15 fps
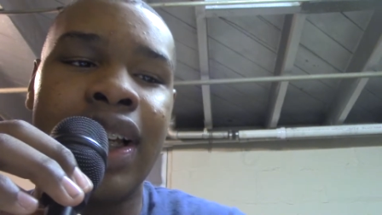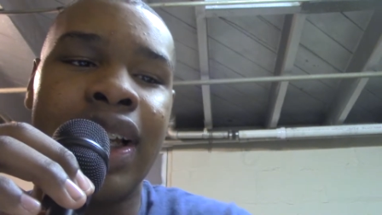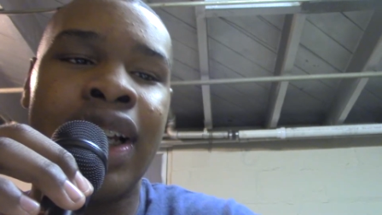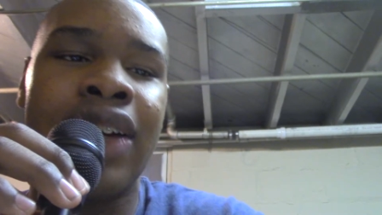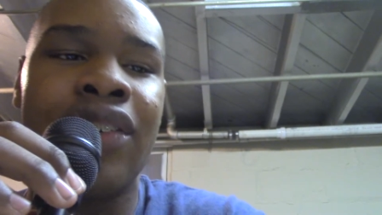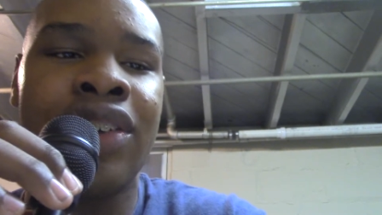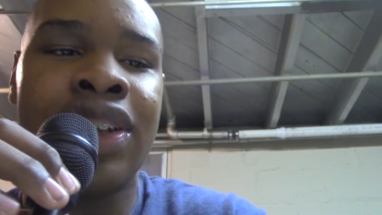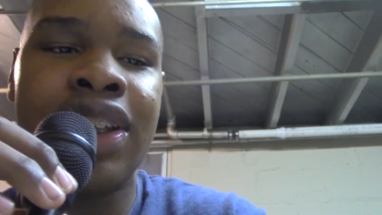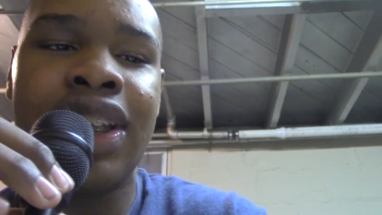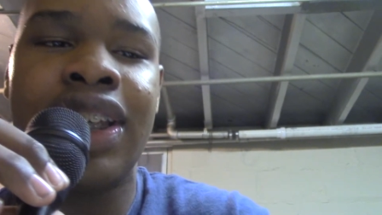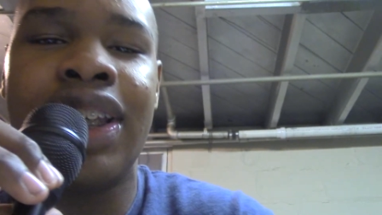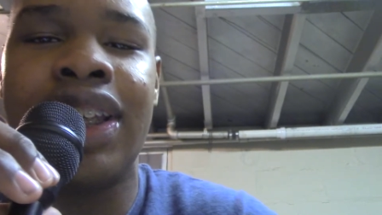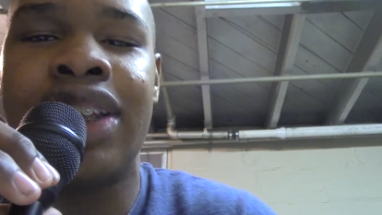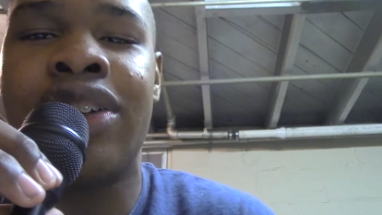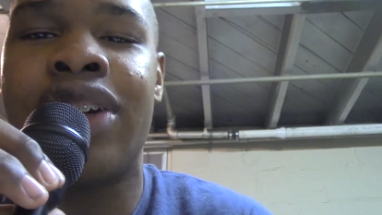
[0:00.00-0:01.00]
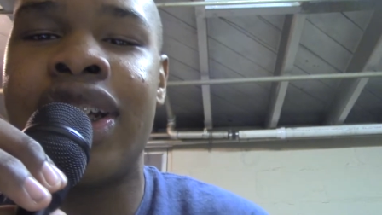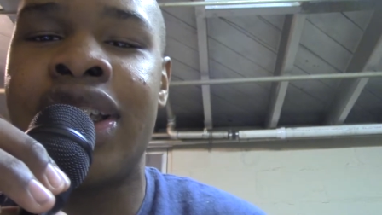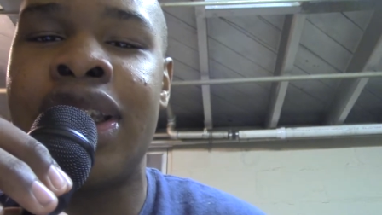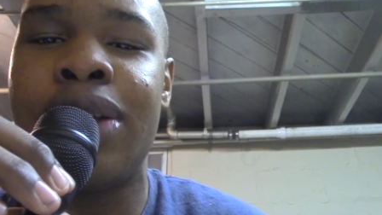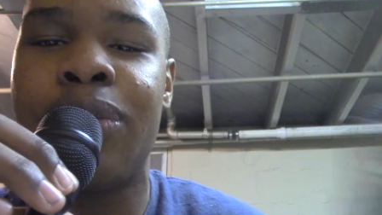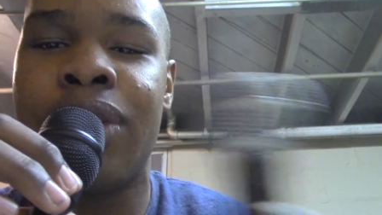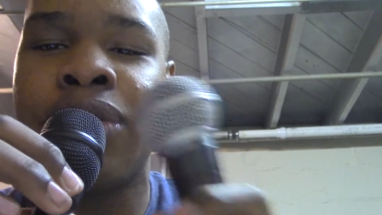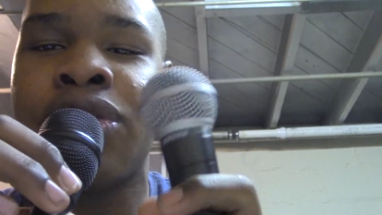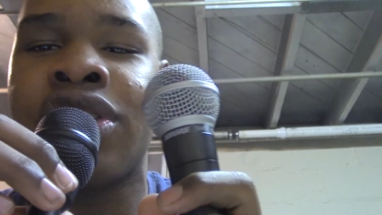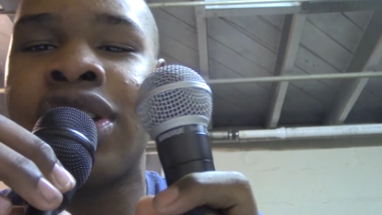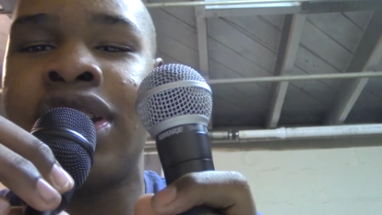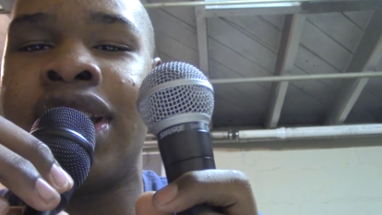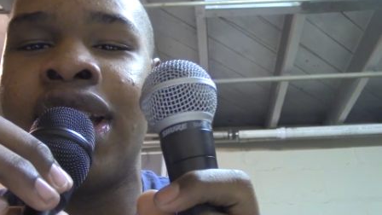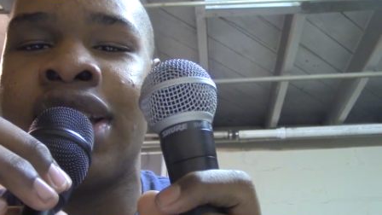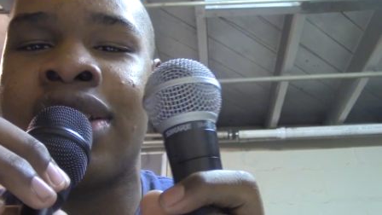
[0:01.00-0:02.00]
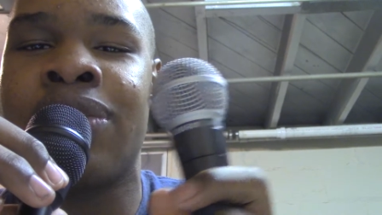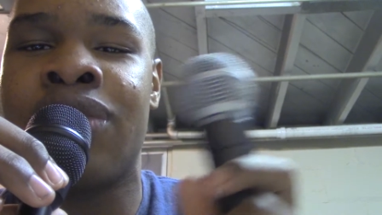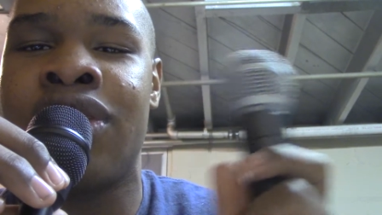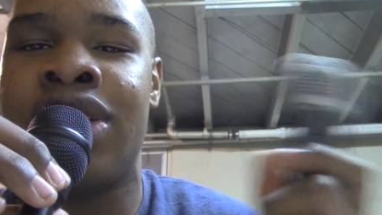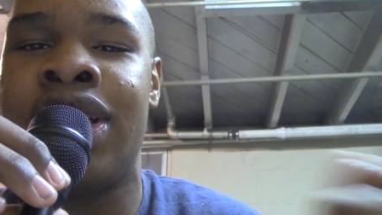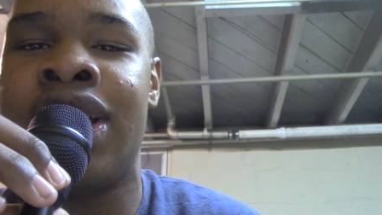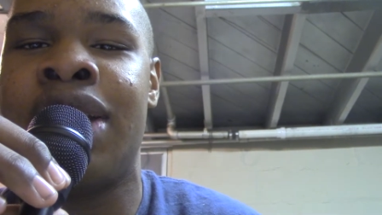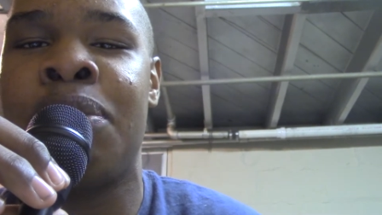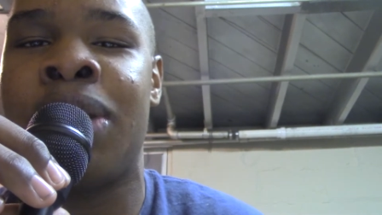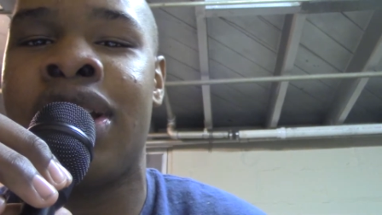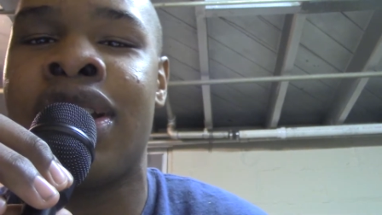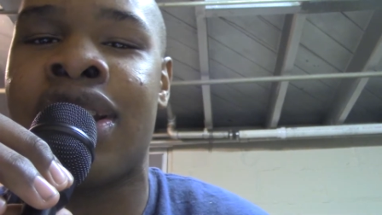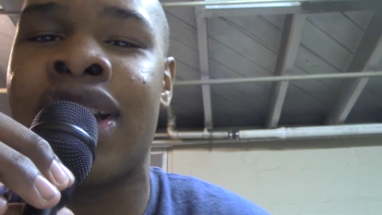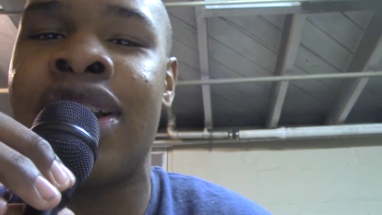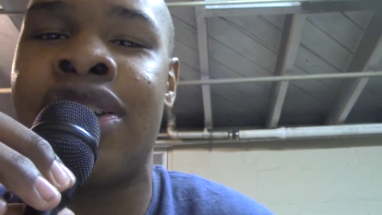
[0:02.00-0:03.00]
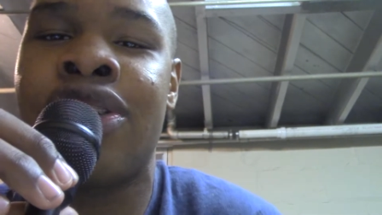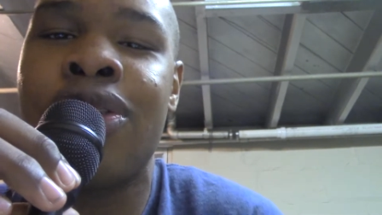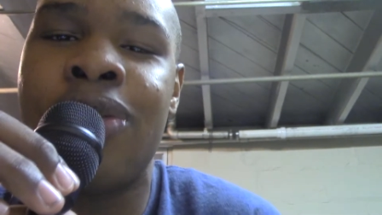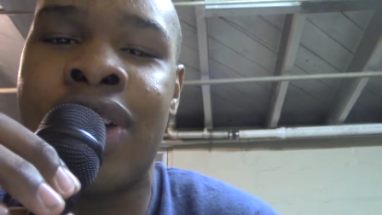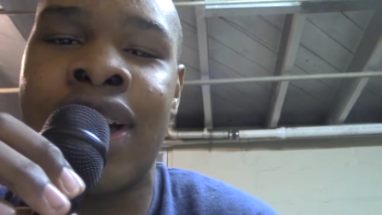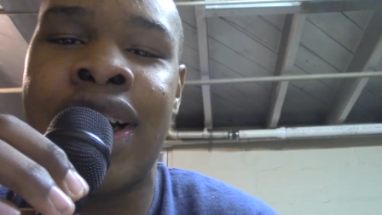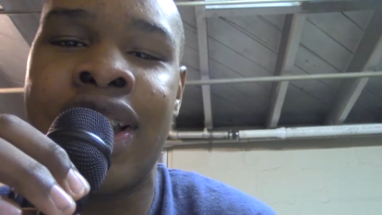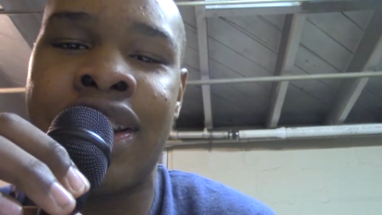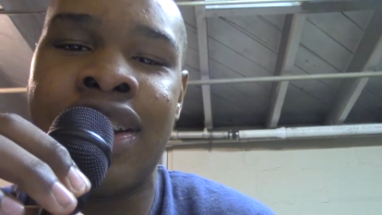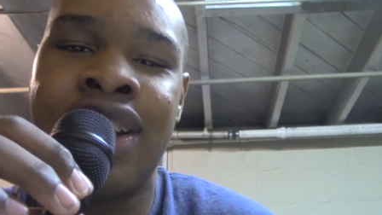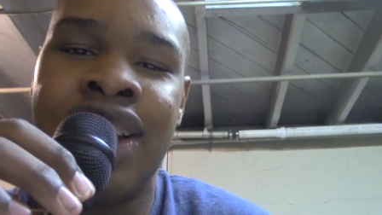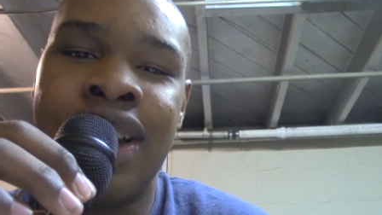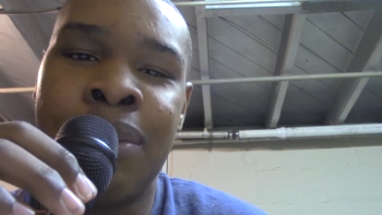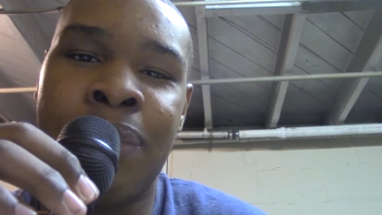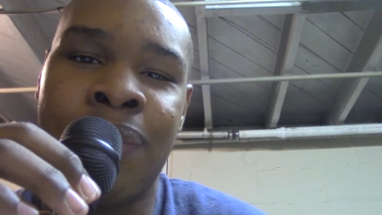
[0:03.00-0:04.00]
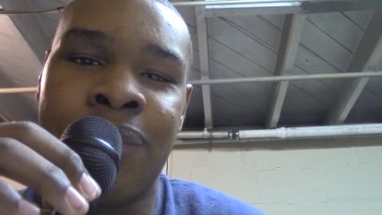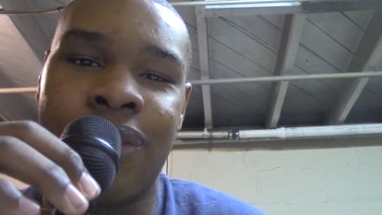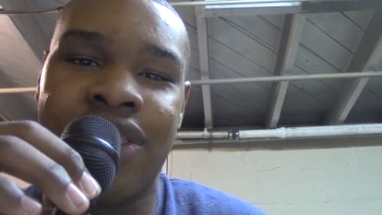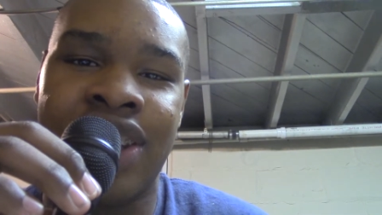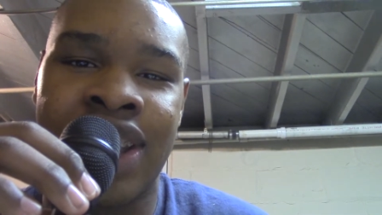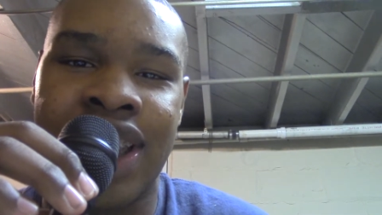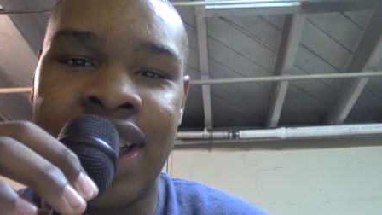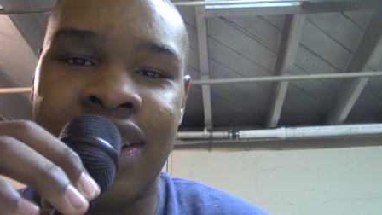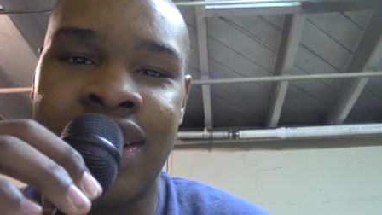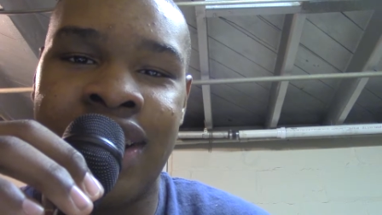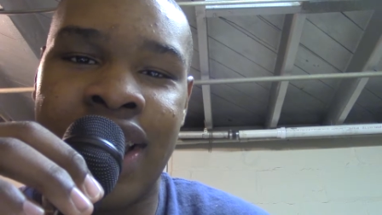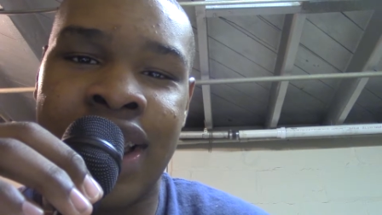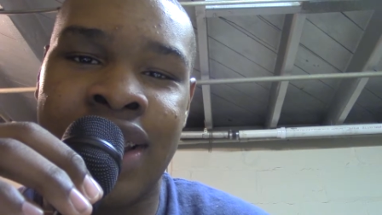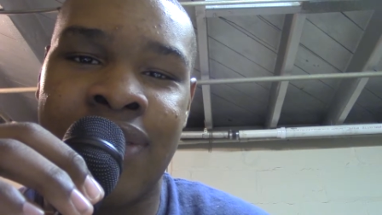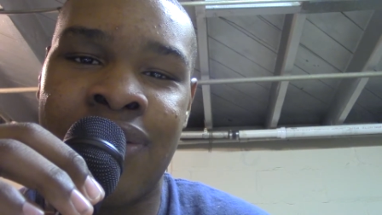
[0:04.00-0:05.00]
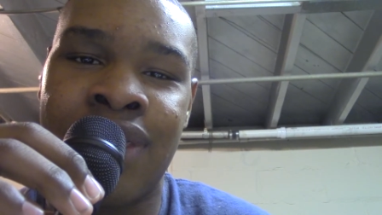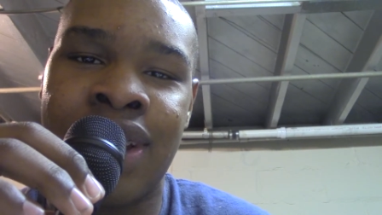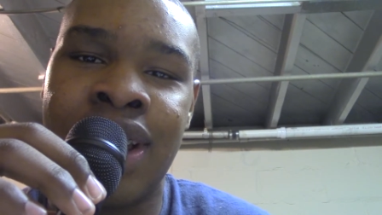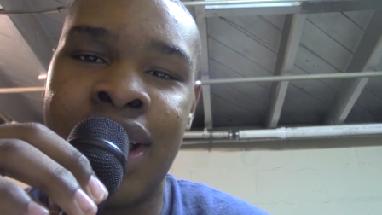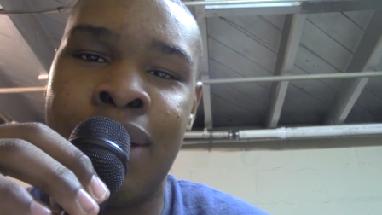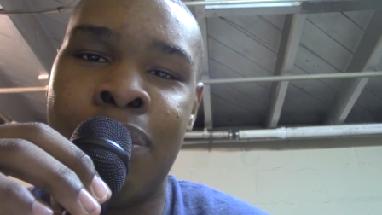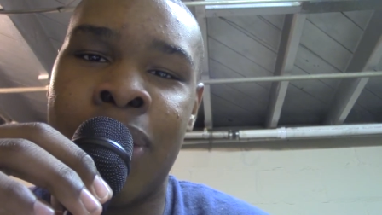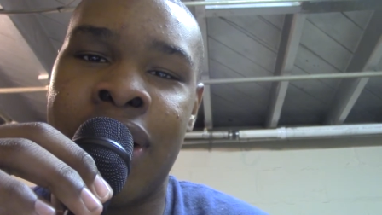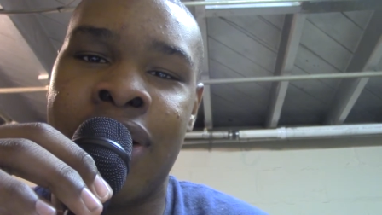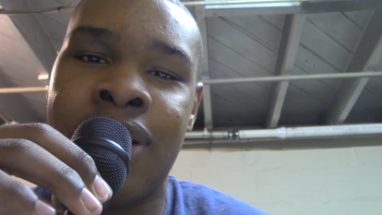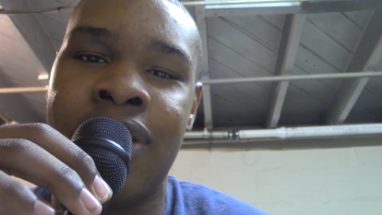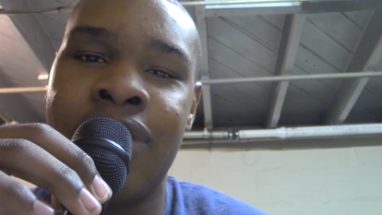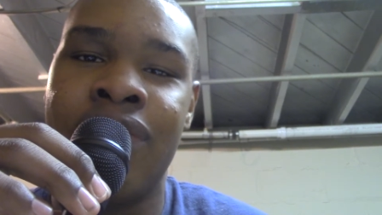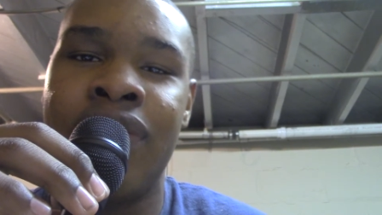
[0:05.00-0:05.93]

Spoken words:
Obviously, I keep referencing the SM58 because I do kind of prefer the sound of the SM58 better.